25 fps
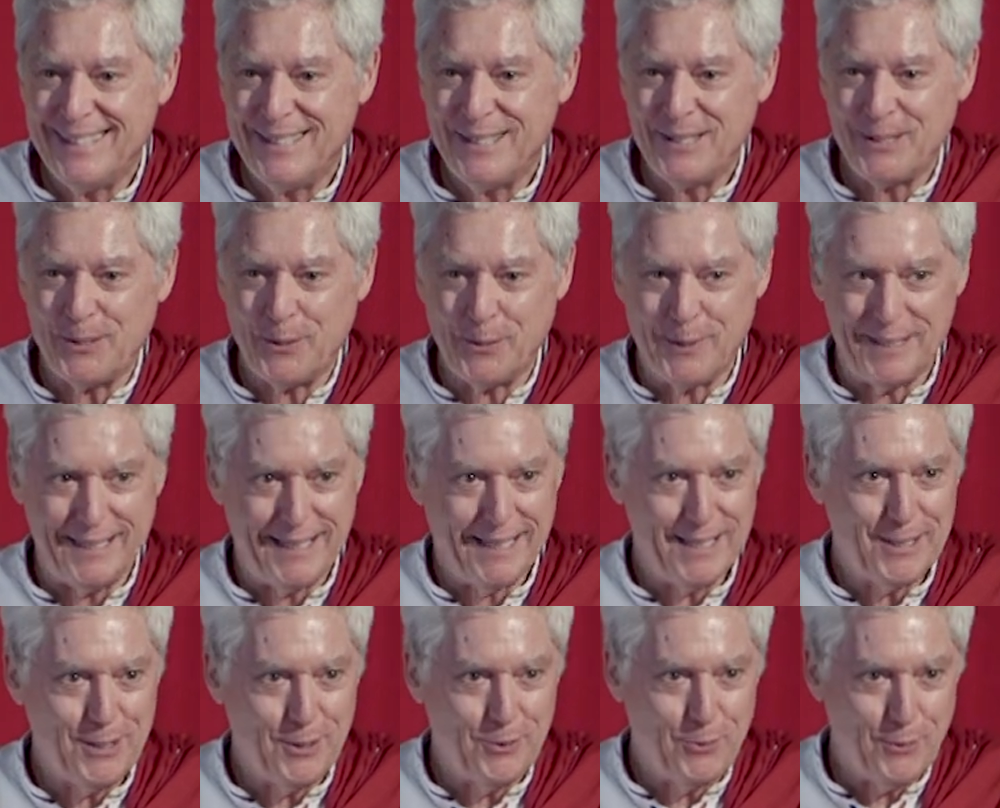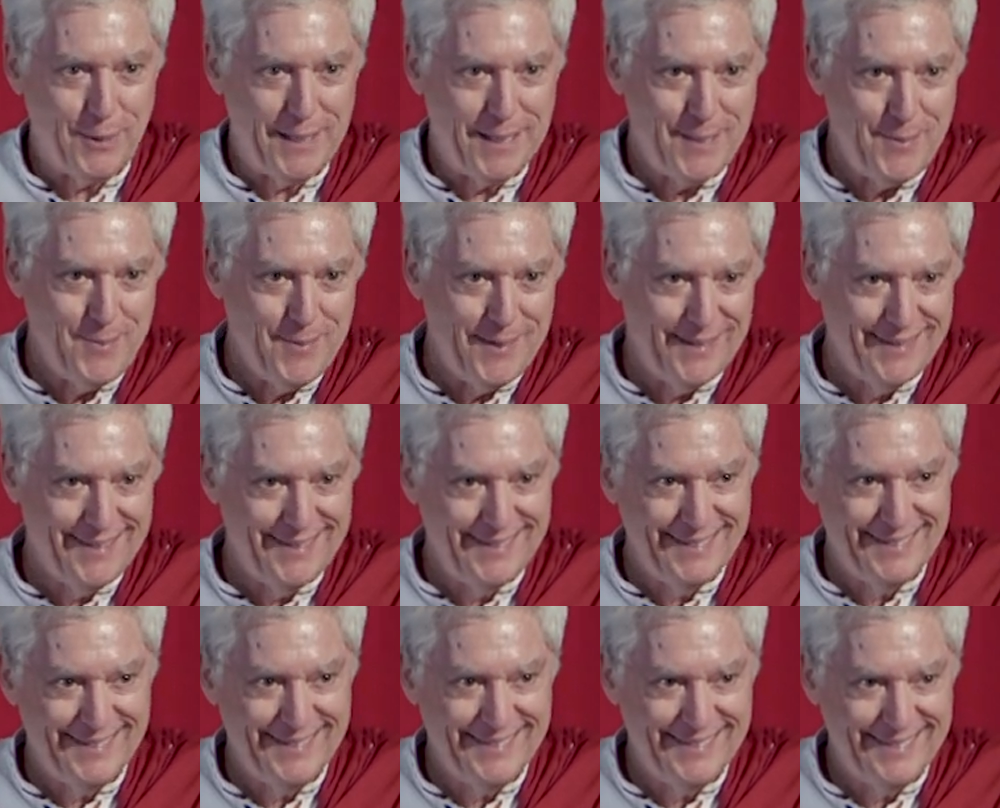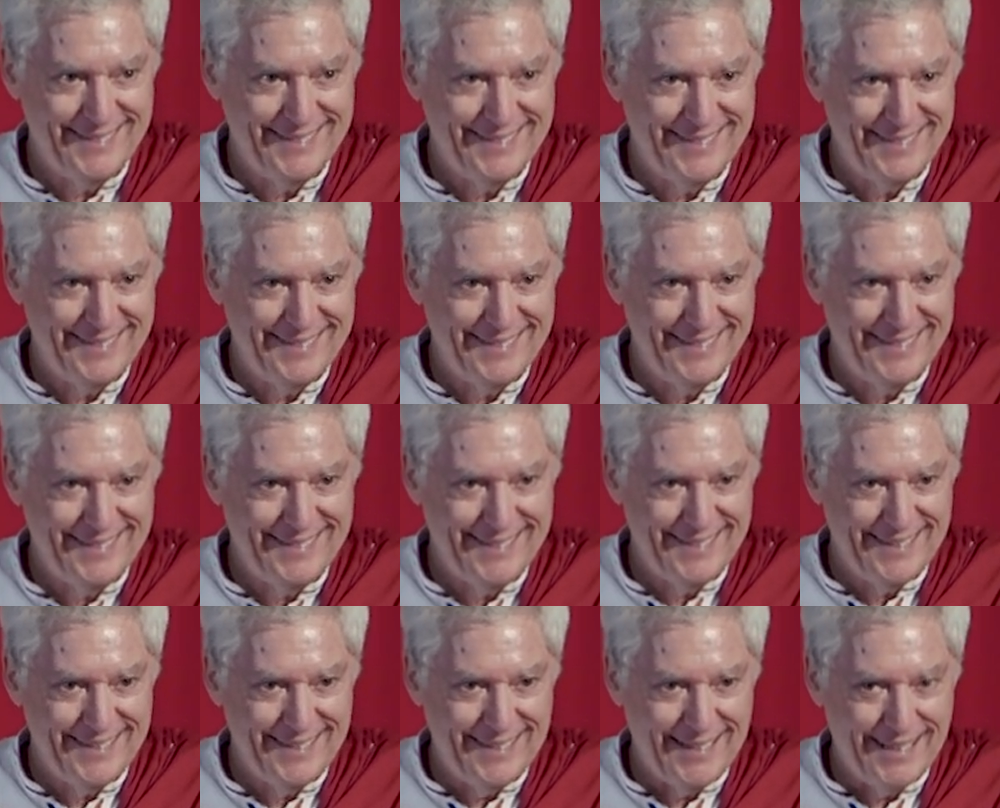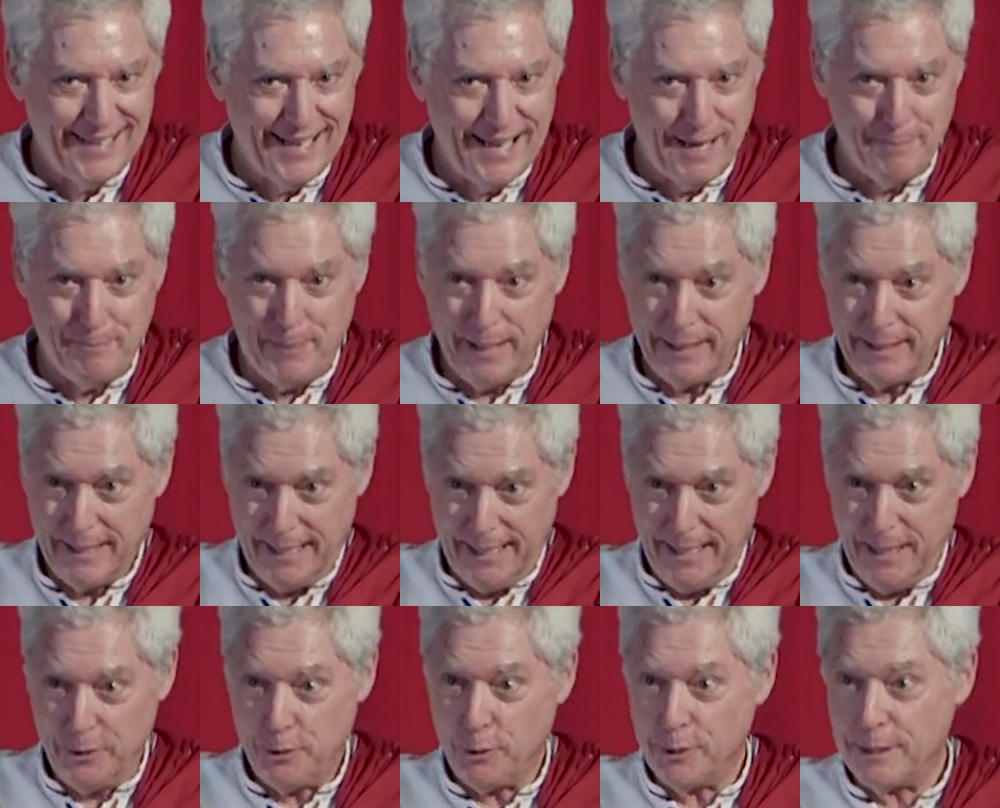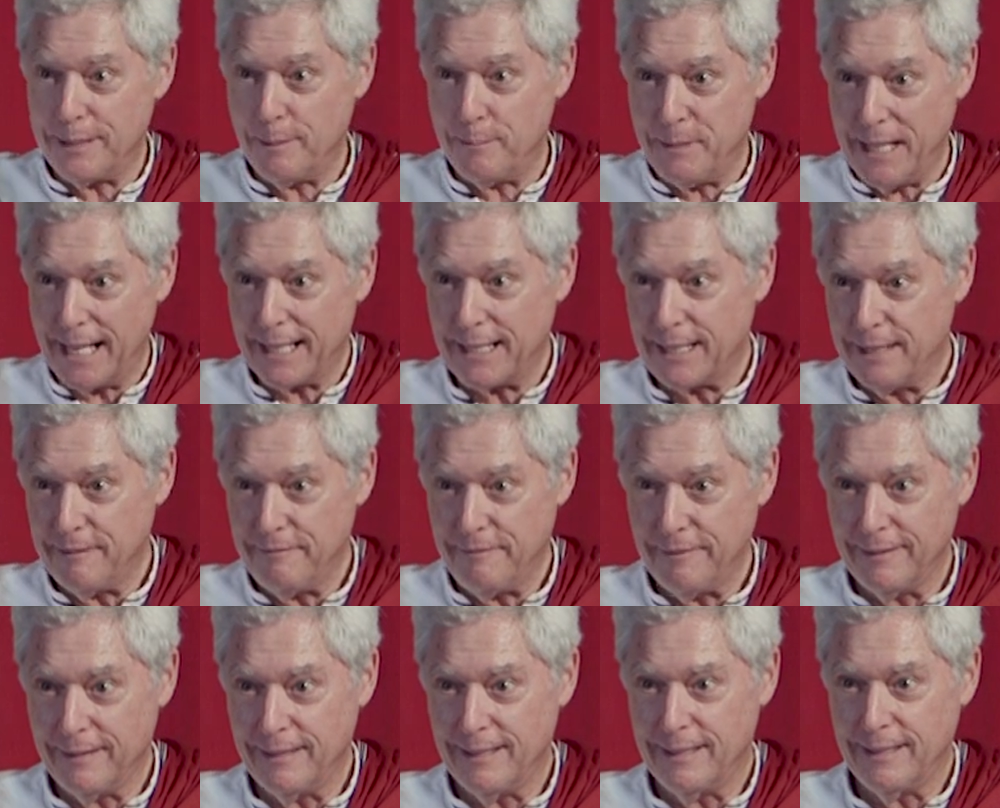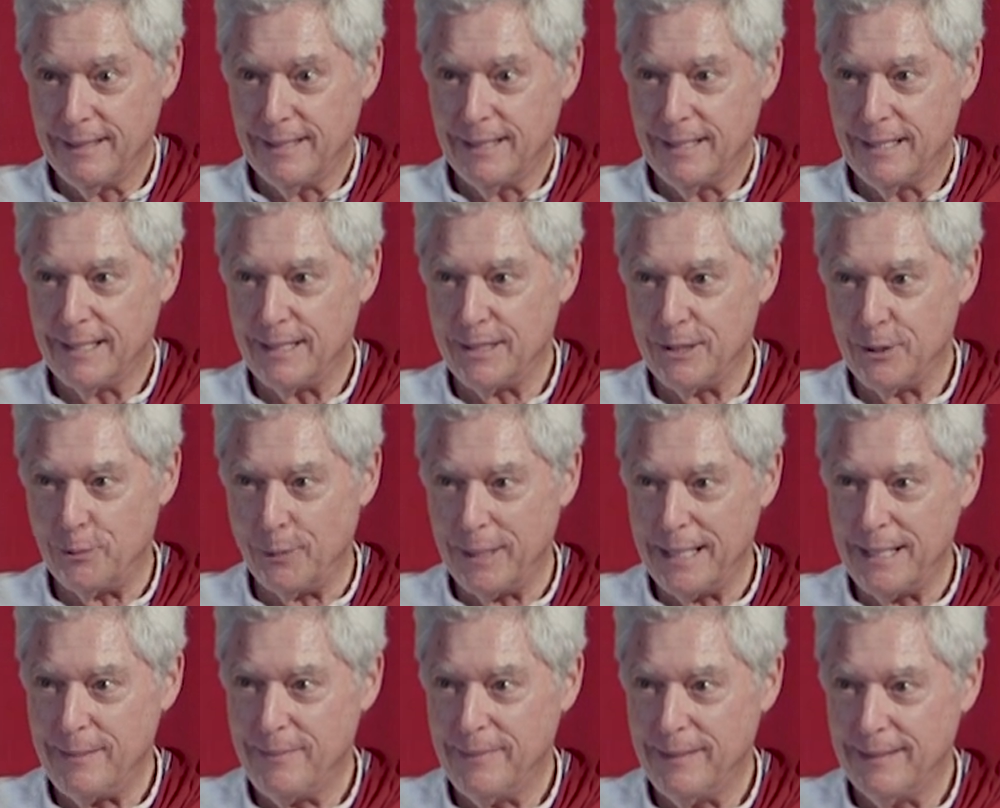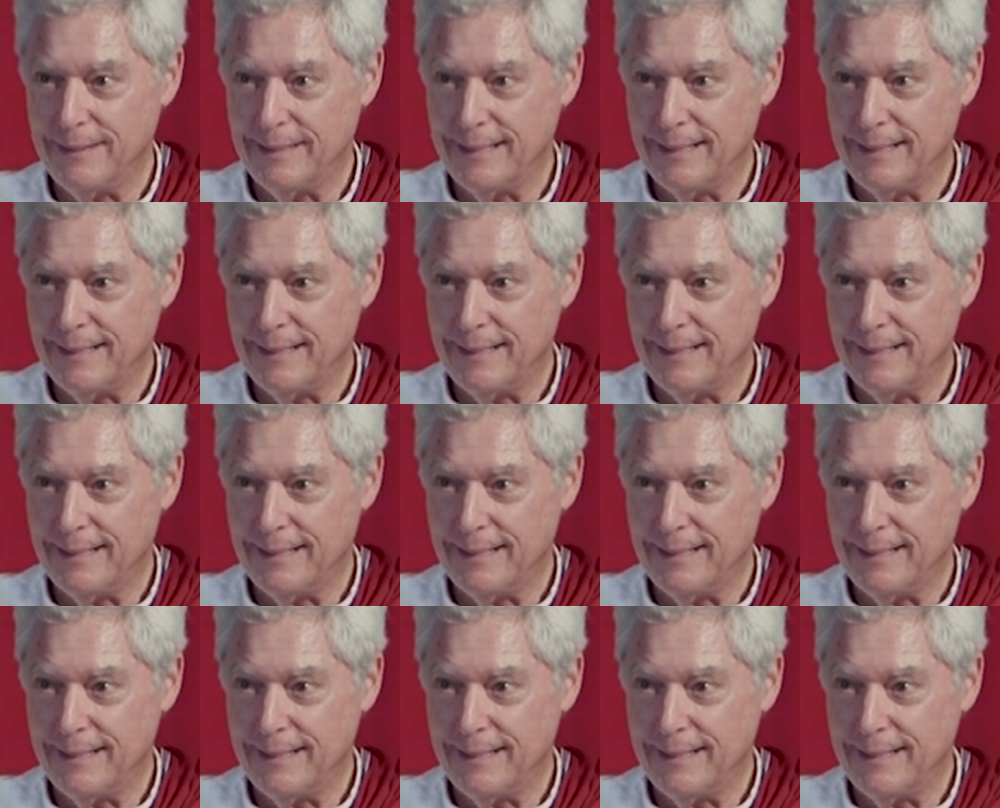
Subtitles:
So is this a dream? A big intrasubjective dream?